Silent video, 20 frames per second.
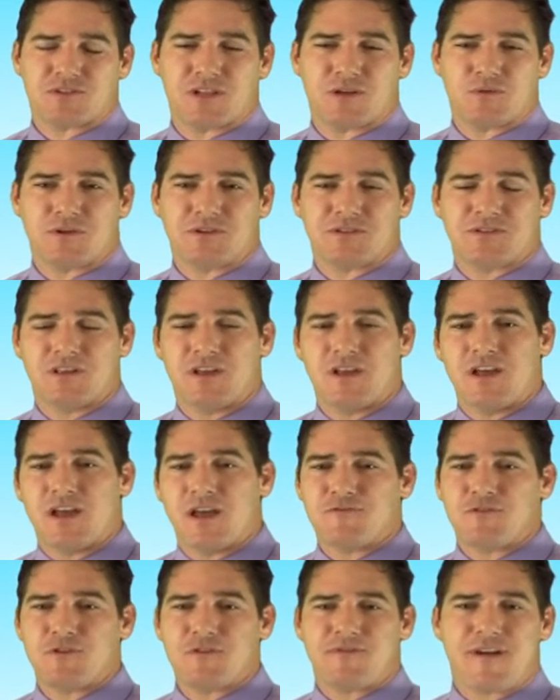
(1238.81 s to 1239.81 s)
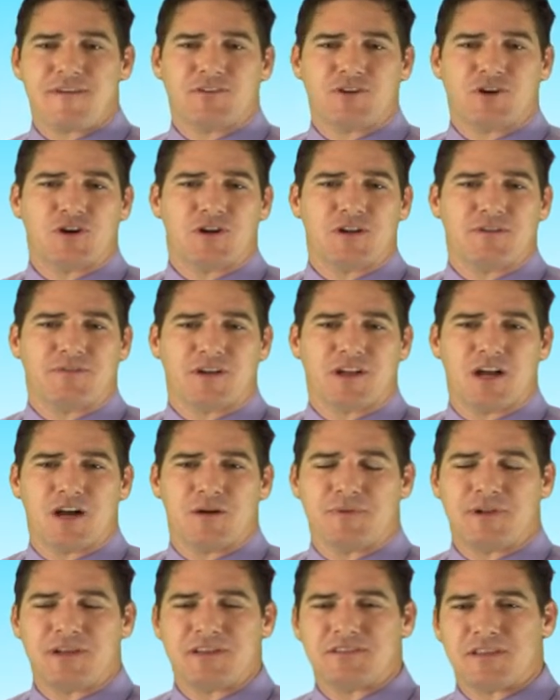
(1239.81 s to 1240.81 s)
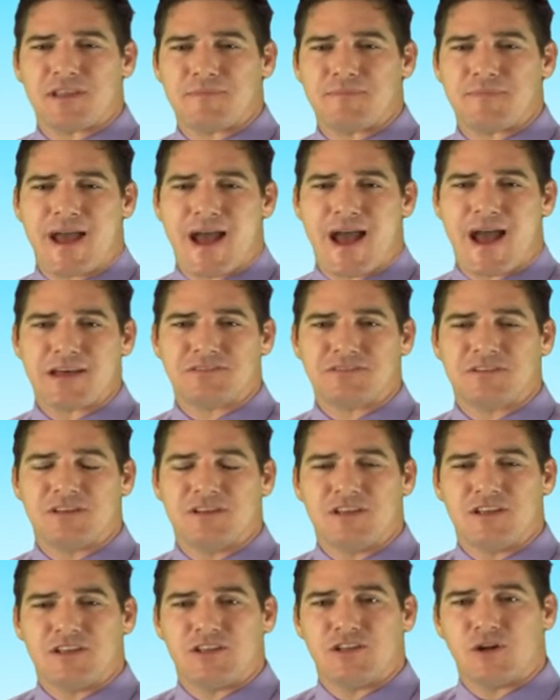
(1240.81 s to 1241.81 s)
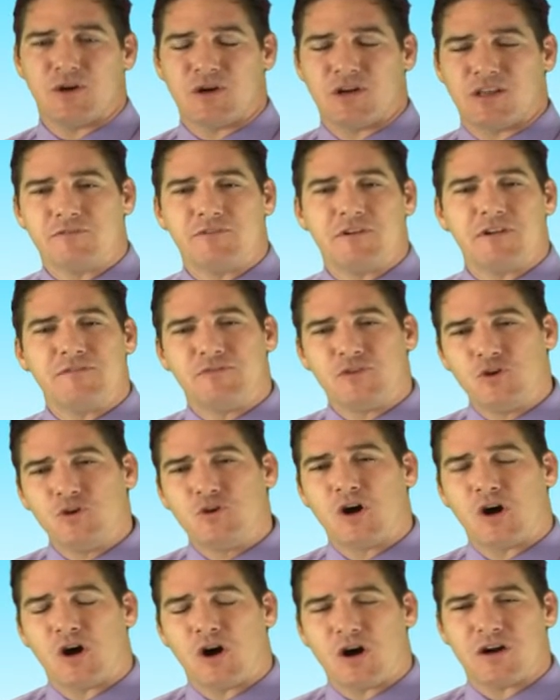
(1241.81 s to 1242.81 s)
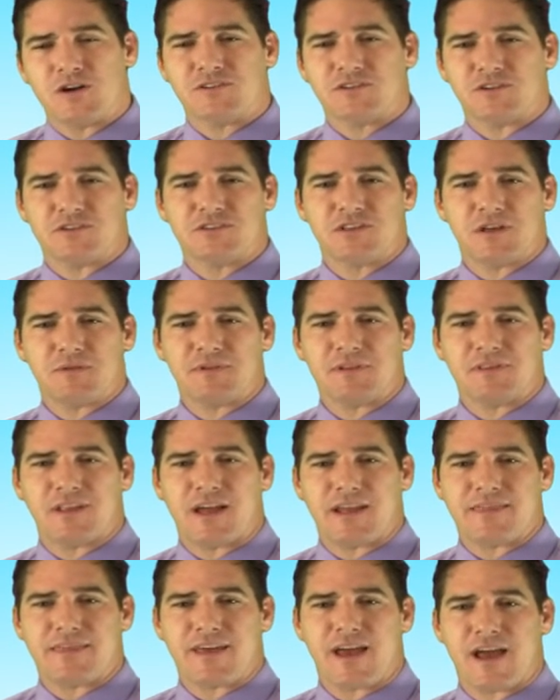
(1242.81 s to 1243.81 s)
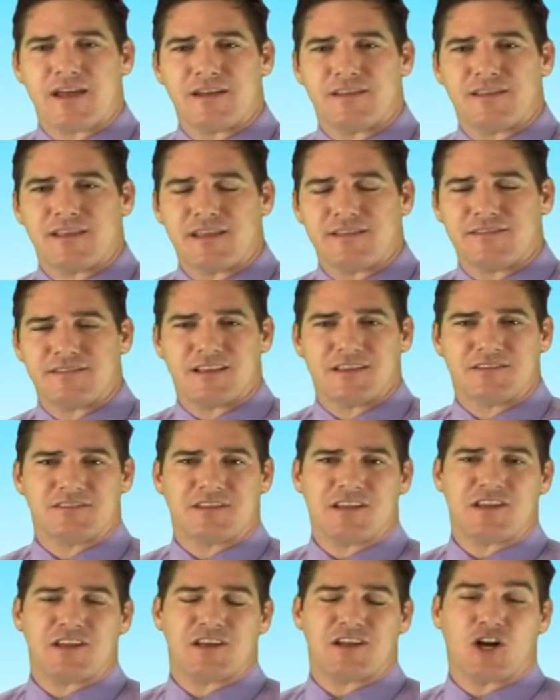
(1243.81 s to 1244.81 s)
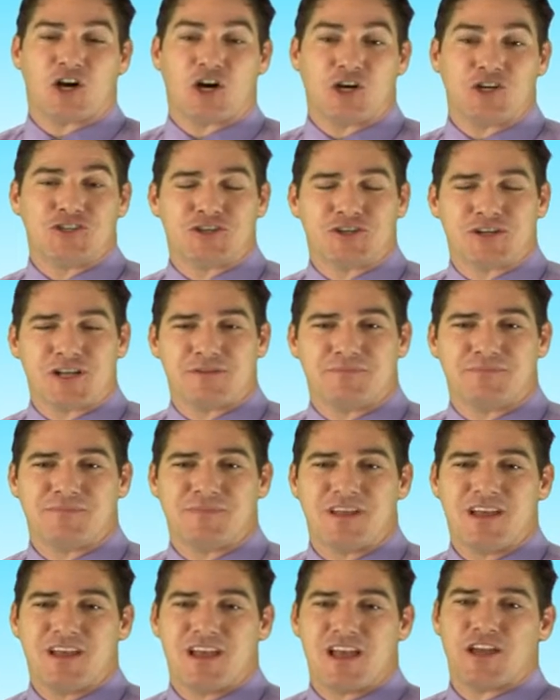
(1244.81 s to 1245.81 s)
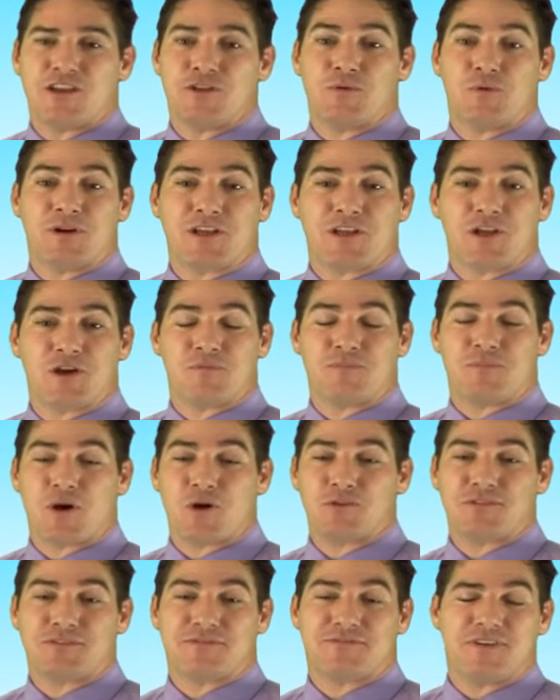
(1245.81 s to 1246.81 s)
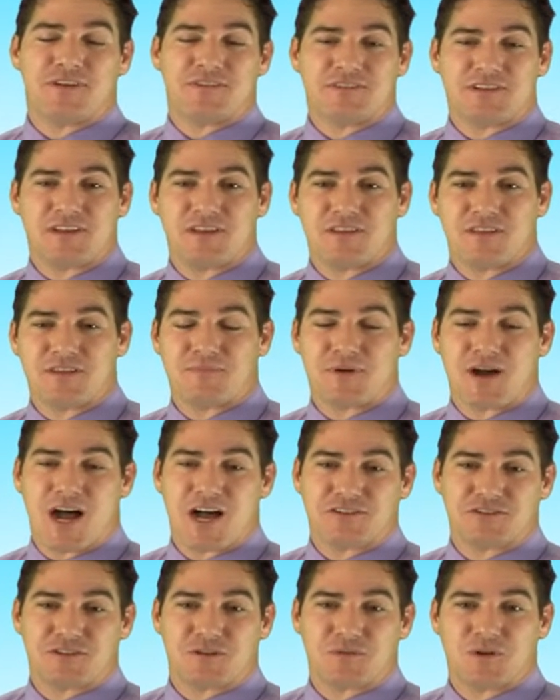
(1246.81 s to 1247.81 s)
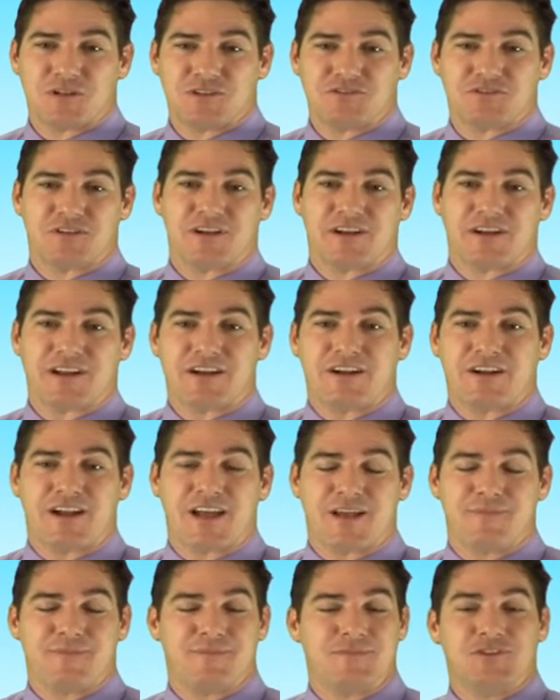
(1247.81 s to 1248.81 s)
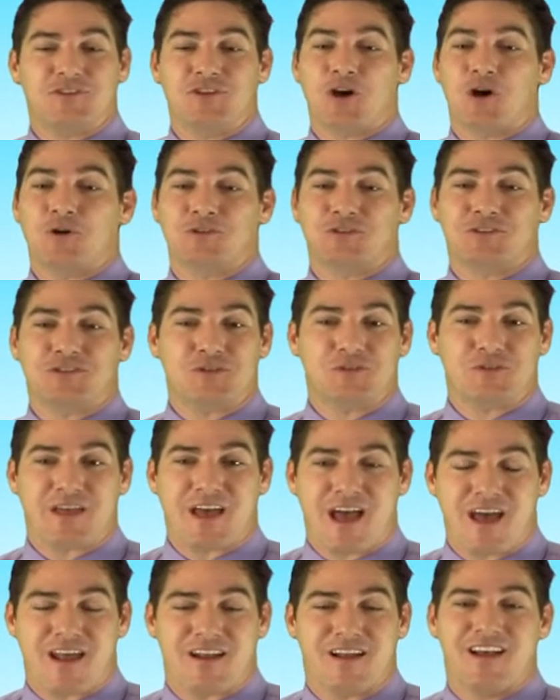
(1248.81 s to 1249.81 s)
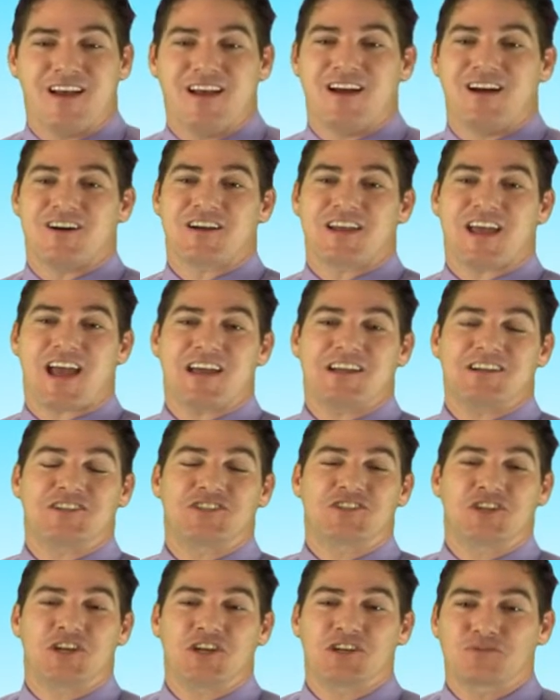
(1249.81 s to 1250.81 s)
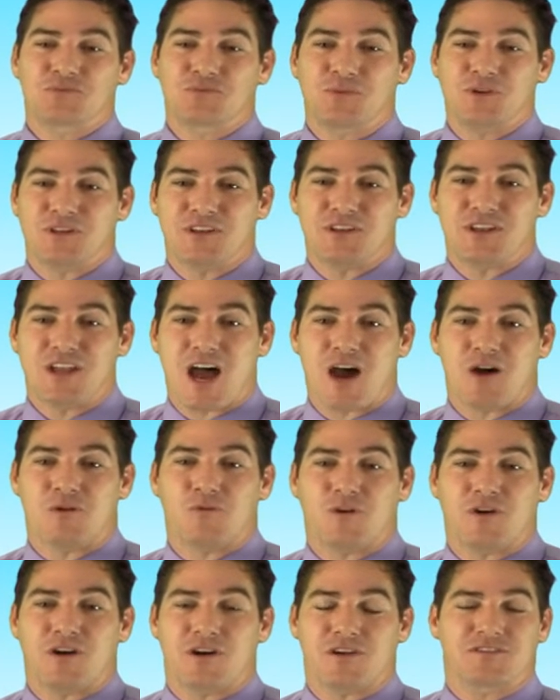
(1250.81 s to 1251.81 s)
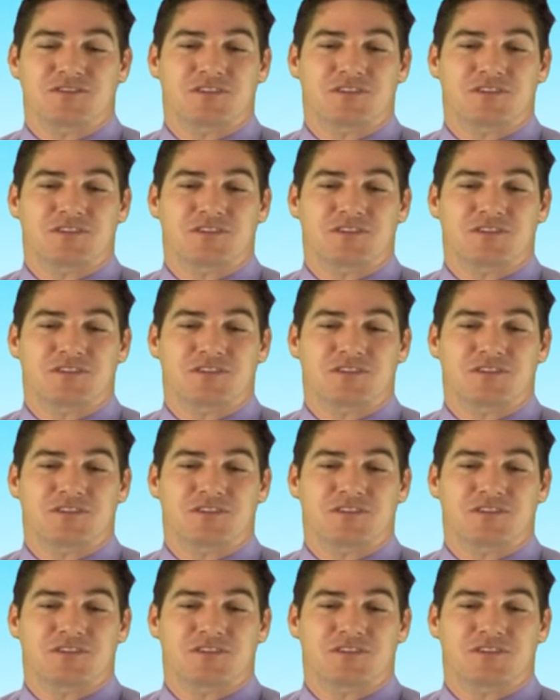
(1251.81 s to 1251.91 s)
In other words, if you've ever heard of companies in the past, review cards or something like that, and let's say you get 100 of them, and you want to go post 50 of the positive ones to the internet, don't do that. Okay, it just will not work.